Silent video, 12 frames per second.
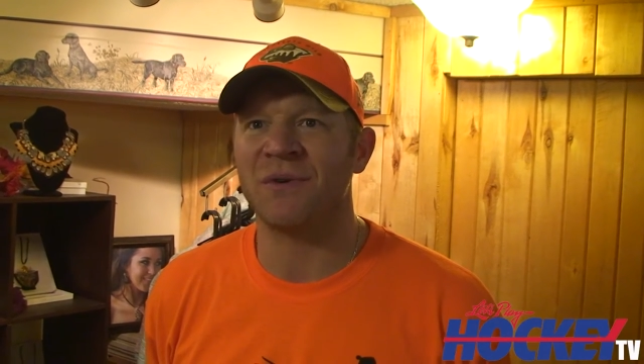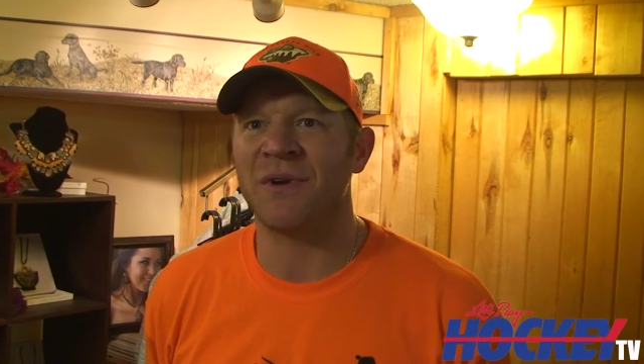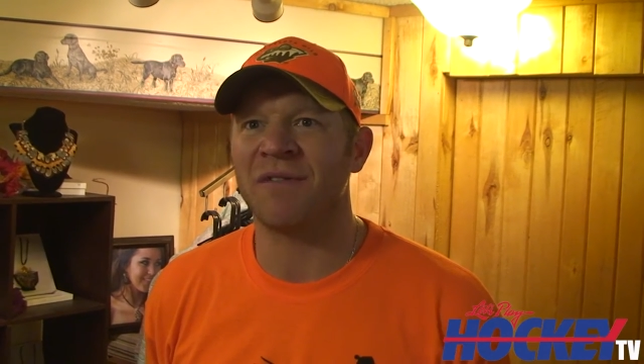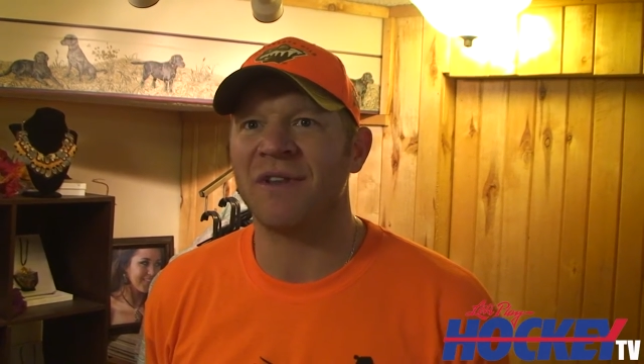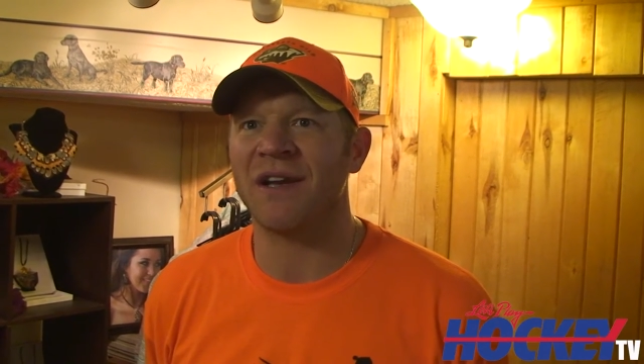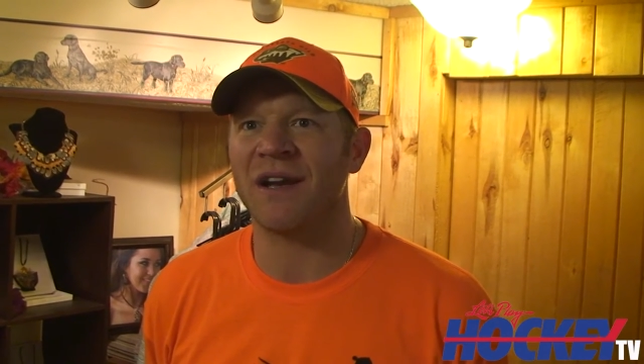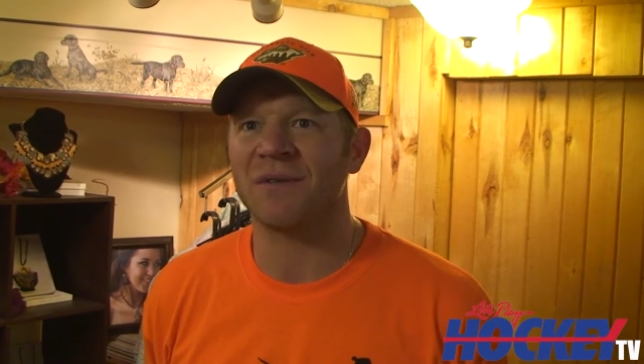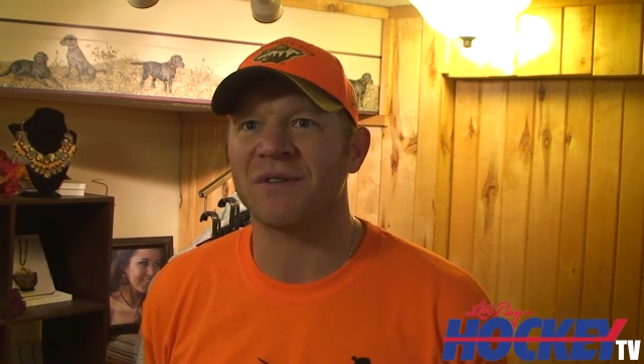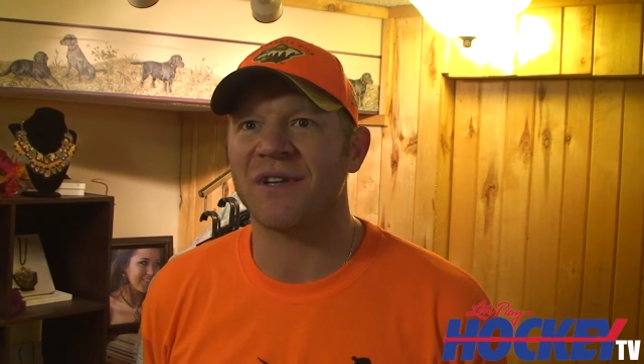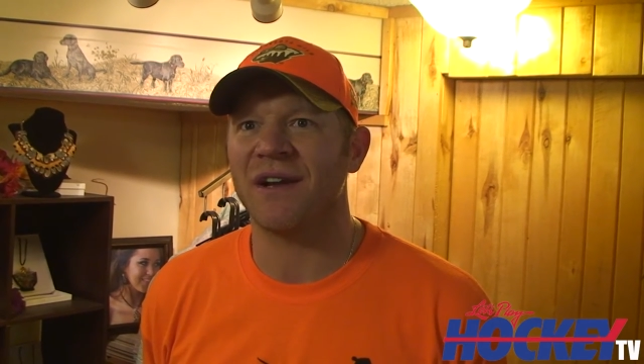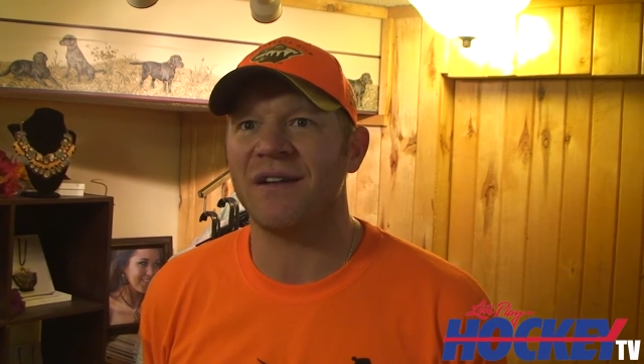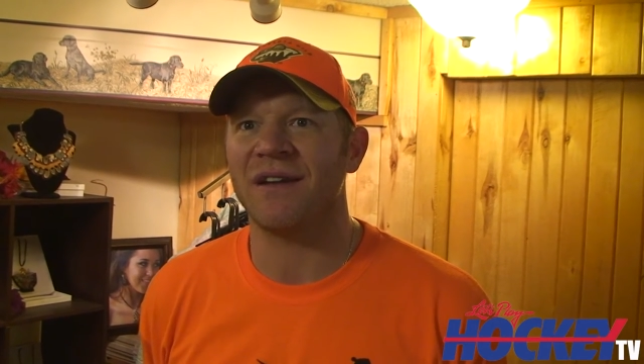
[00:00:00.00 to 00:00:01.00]
doing everything
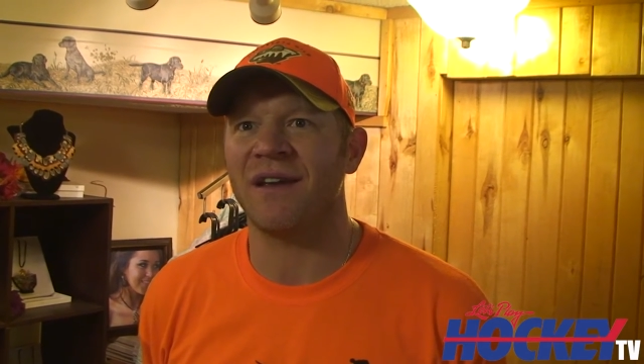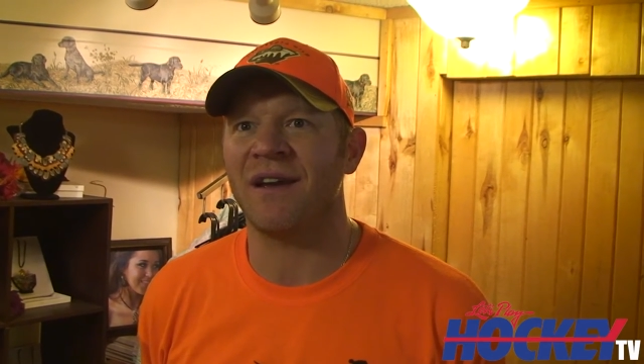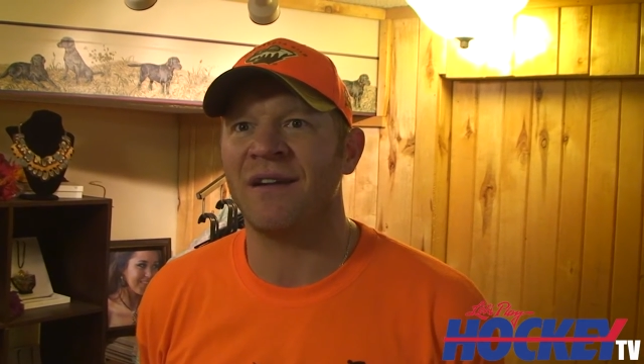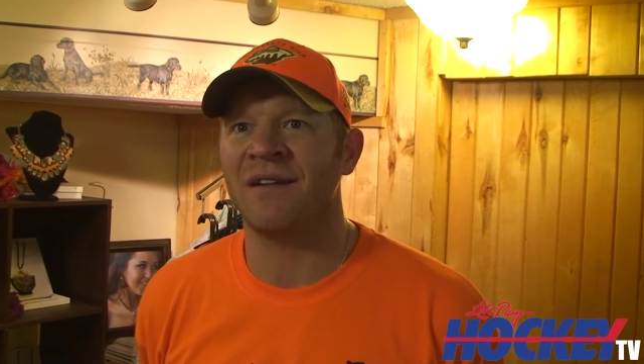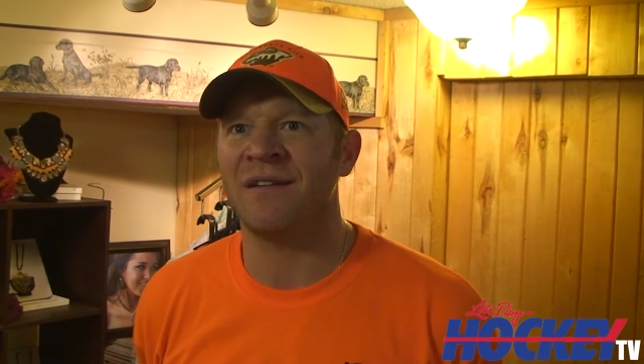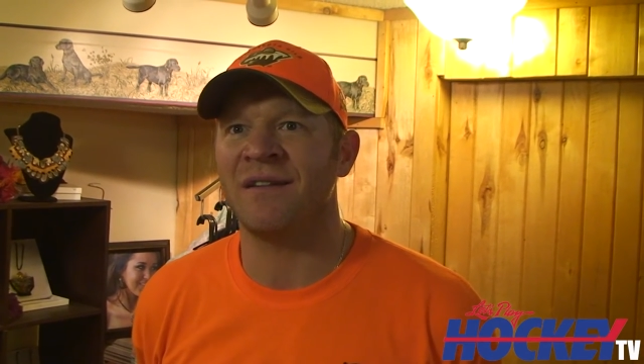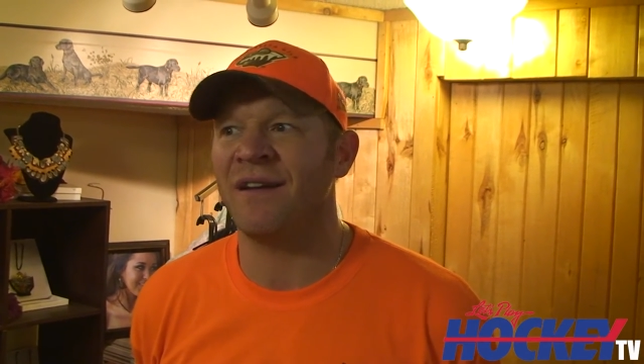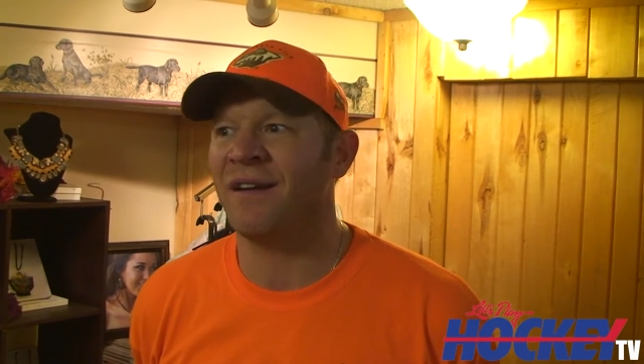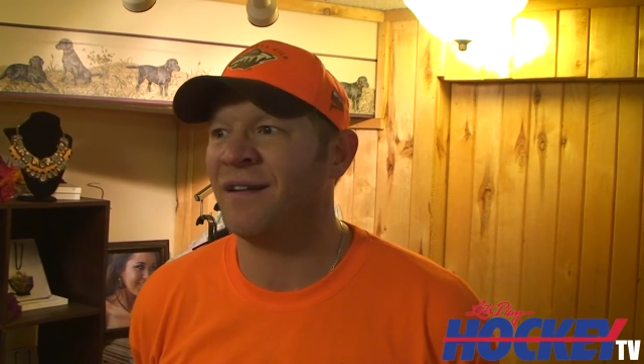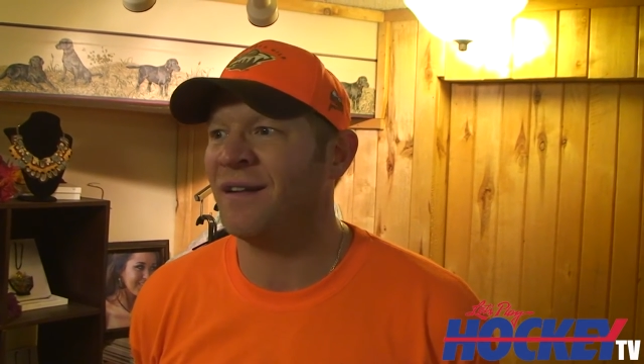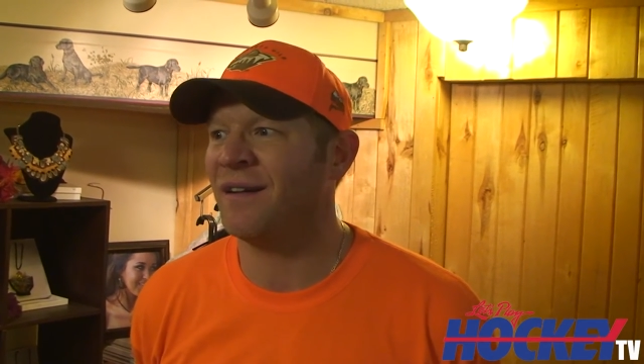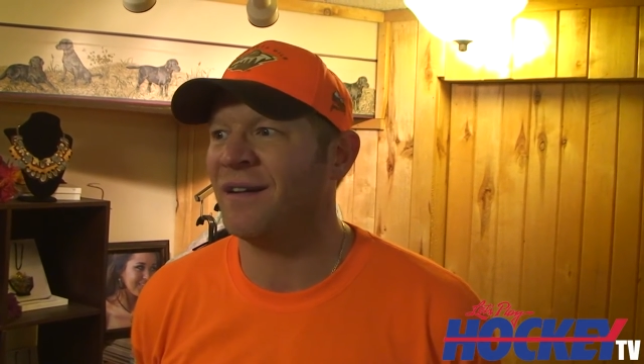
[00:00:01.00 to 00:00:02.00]
outside you can, and,
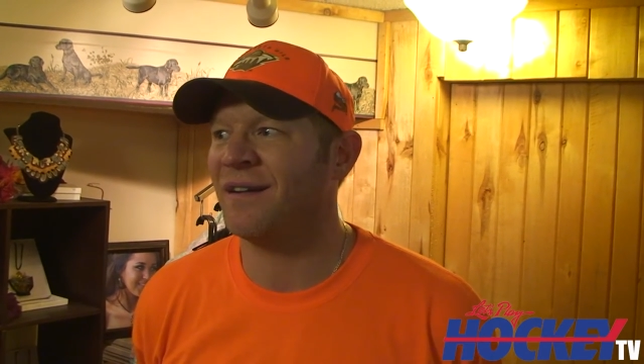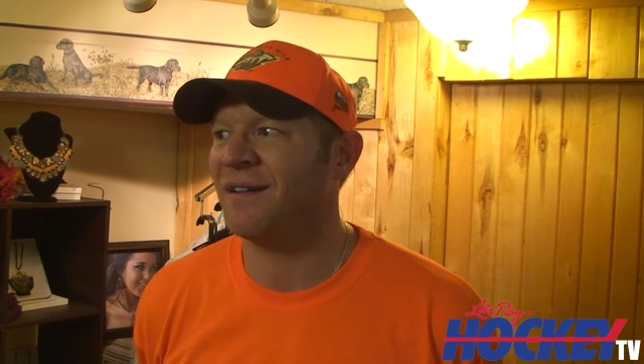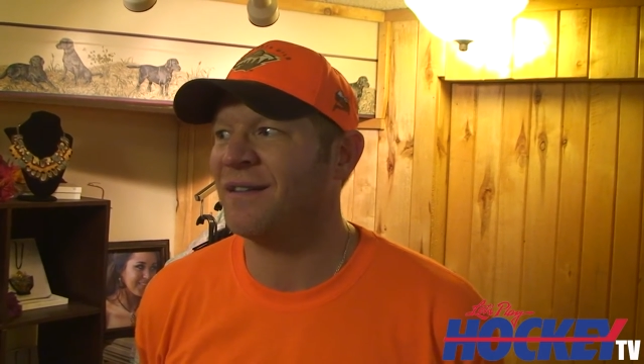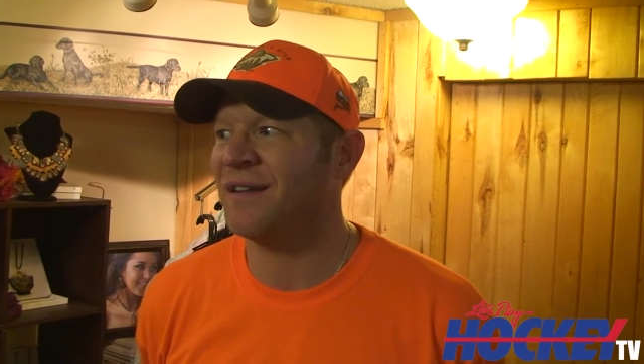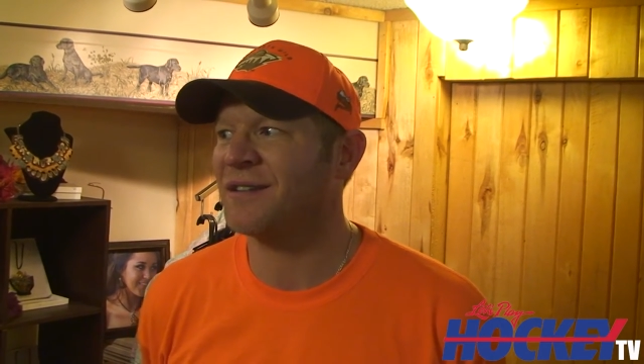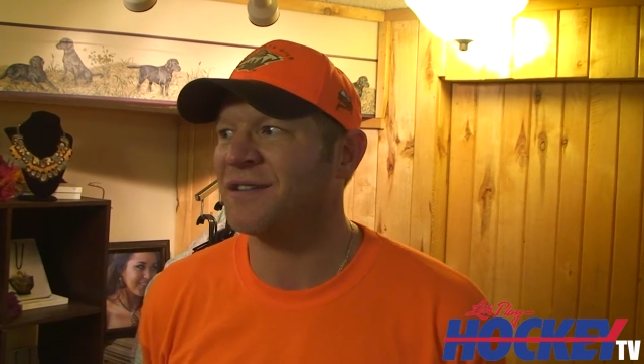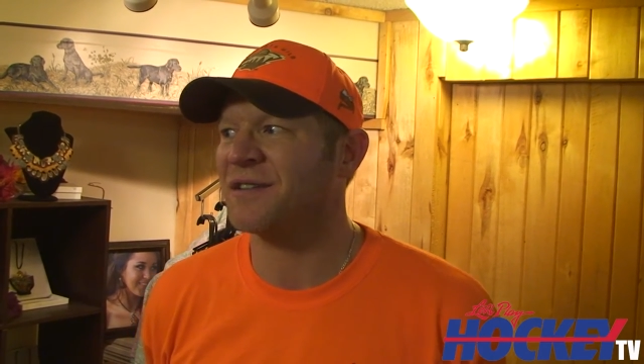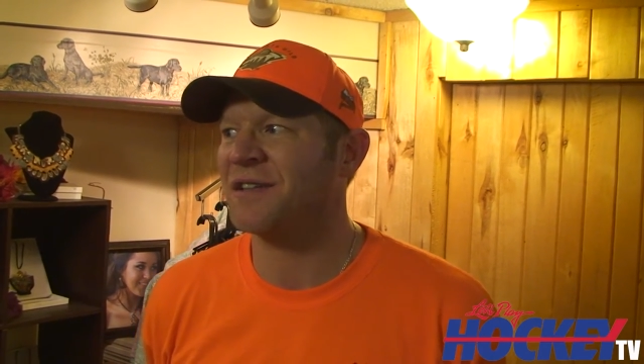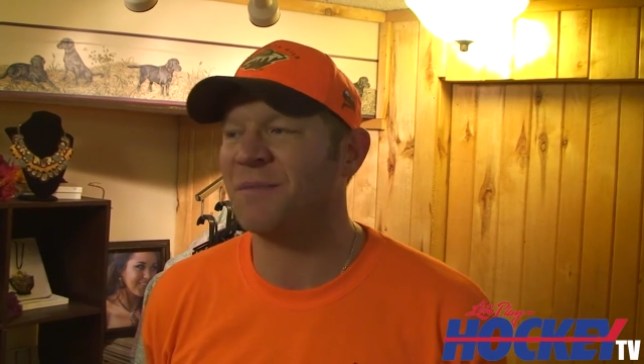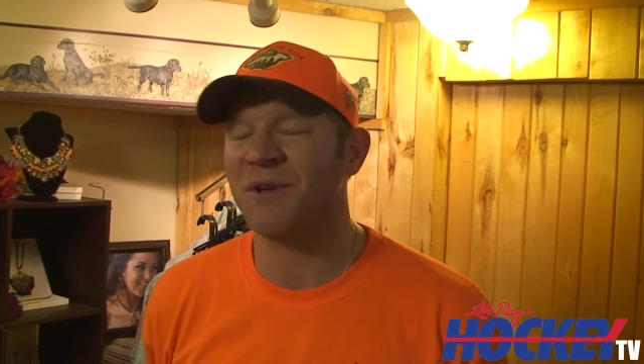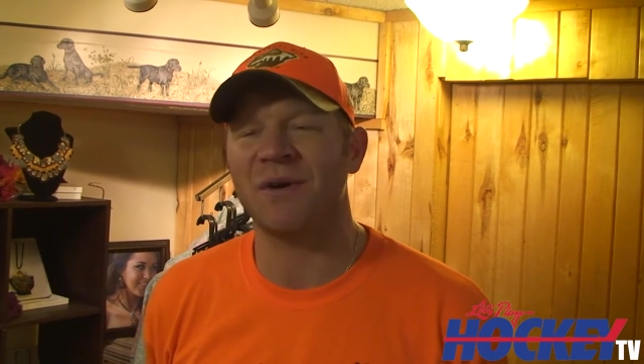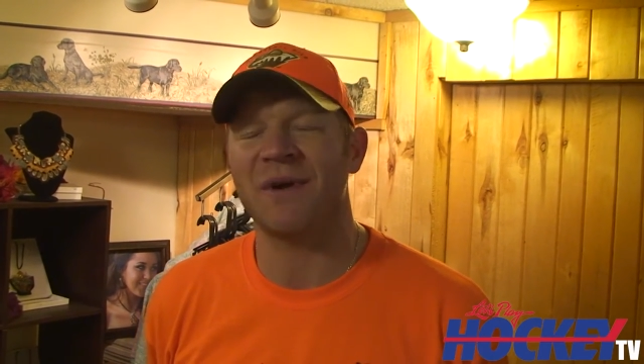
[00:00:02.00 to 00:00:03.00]
and uh, that
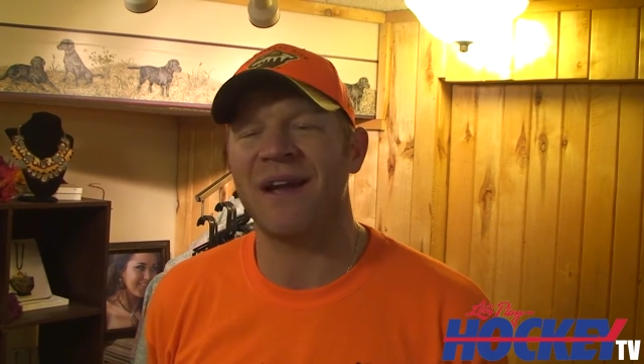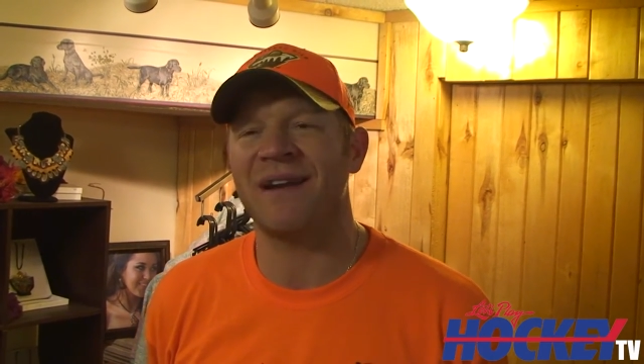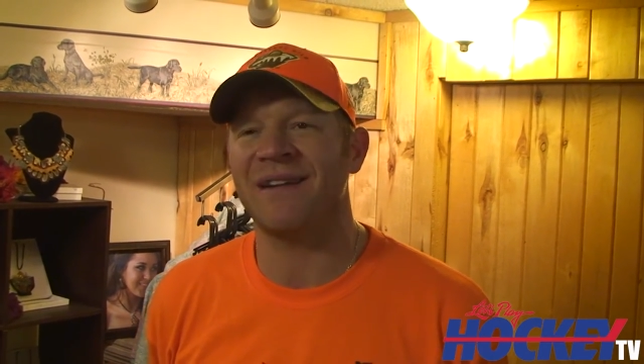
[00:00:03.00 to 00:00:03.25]
just seemed to go